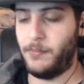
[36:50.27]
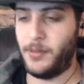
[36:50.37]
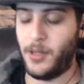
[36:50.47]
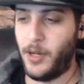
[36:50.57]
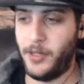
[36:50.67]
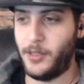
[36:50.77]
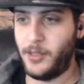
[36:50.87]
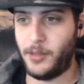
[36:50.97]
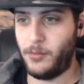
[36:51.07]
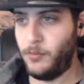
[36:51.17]

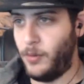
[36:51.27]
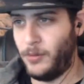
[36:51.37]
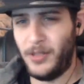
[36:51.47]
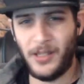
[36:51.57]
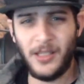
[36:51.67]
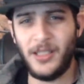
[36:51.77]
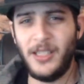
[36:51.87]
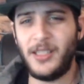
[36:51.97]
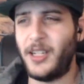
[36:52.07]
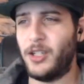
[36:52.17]
Condit's
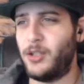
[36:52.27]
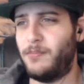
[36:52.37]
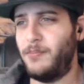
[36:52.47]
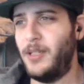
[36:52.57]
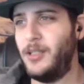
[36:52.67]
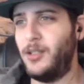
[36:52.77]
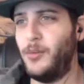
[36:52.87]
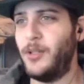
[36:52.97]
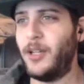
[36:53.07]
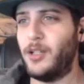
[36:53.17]
he's
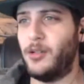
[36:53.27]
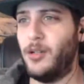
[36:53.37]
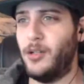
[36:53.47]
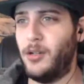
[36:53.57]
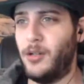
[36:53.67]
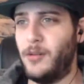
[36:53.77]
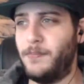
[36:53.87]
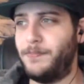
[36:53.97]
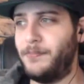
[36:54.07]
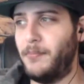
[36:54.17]
doing like a
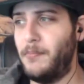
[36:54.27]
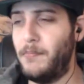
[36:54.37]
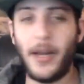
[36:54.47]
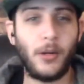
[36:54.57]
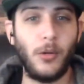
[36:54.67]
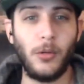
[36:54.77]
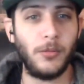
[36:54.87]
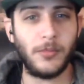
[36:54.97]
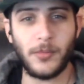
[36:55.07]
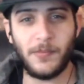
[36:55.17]

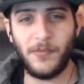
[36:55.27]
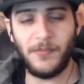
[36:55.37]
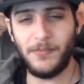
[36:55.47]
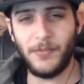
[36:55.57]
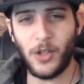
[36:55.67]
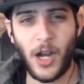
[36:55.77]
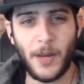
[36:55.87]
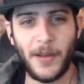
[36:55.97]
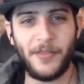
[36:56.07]
medical job.